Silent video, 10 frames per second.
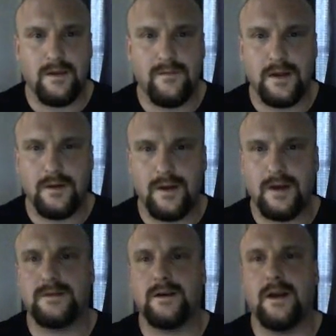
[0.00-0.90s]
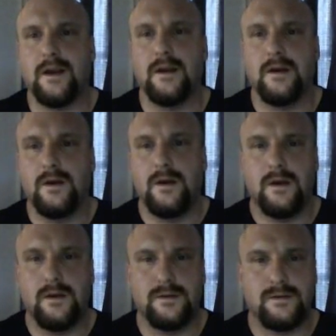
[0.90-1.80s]
in the video yesterday,
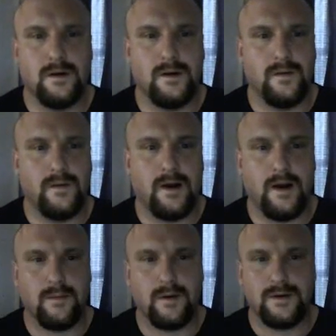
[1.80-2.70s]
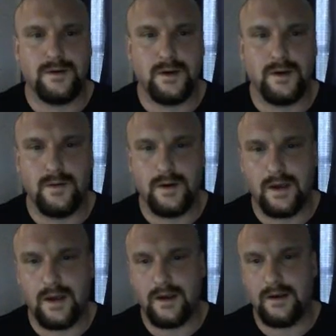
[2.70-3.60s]
so I'm going to show you
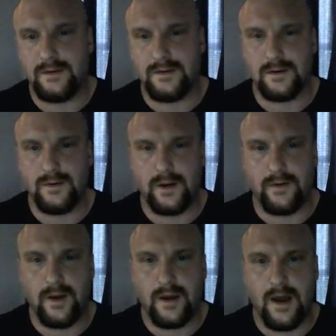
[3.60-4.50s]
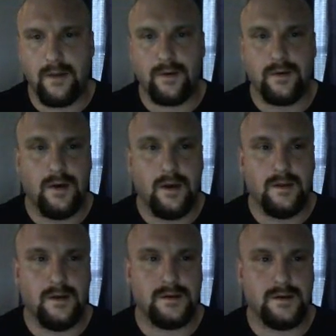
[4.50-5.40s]
again just a quick recap.
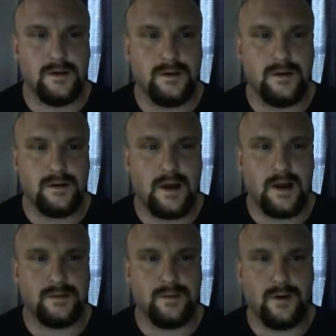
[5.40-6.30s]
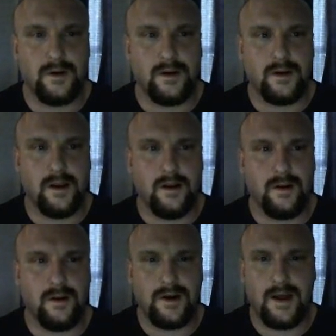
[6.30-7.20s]
This is your dashboard. You're here
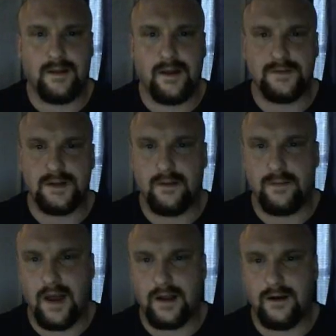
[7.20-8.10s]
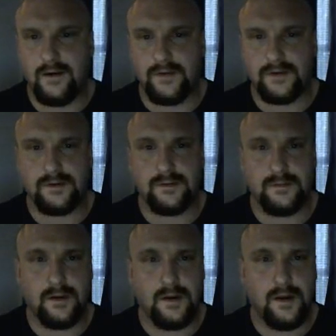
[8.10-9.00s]
in your Now Lifestyle back office.
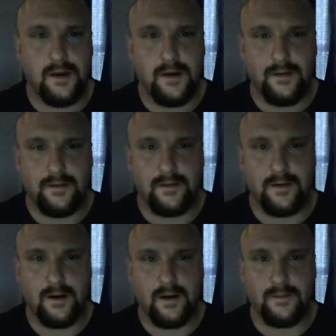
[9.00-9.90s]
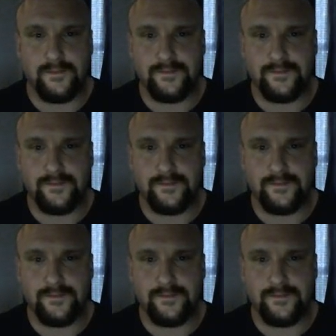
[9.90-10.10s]
Okay.